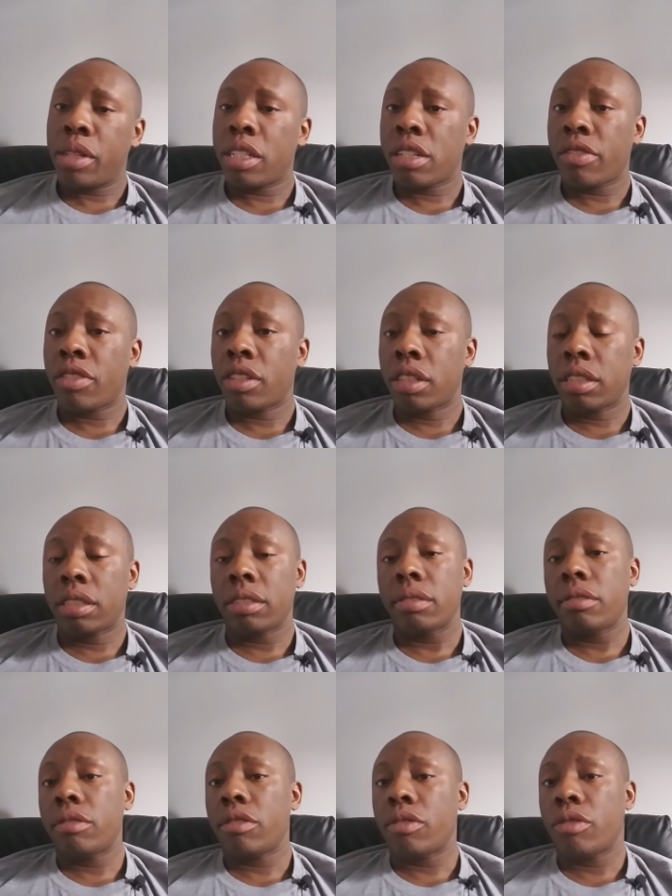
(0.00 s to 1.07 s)
much of
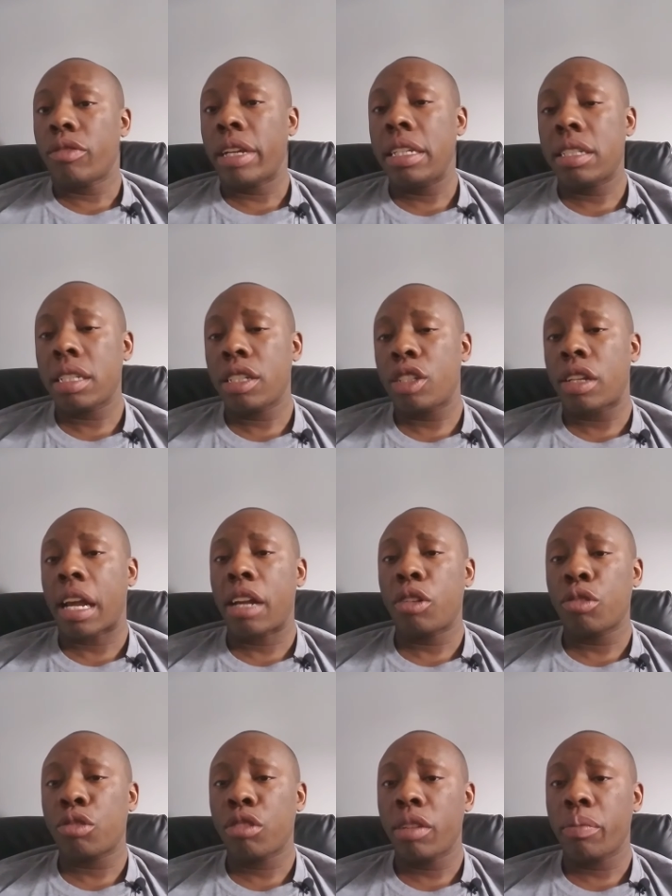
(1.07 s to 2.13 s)
a racist
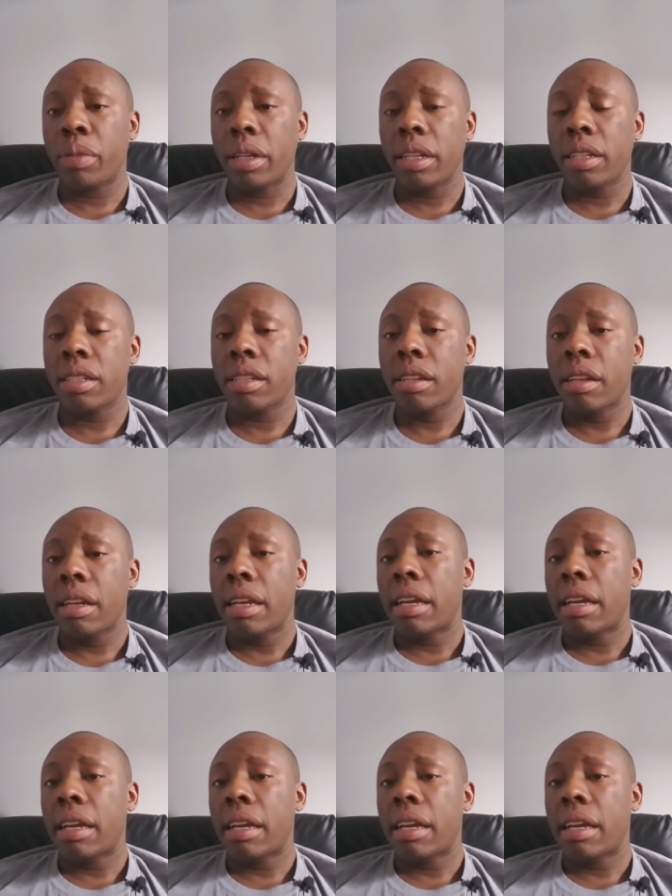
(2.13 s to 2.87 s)
Donald Trump is?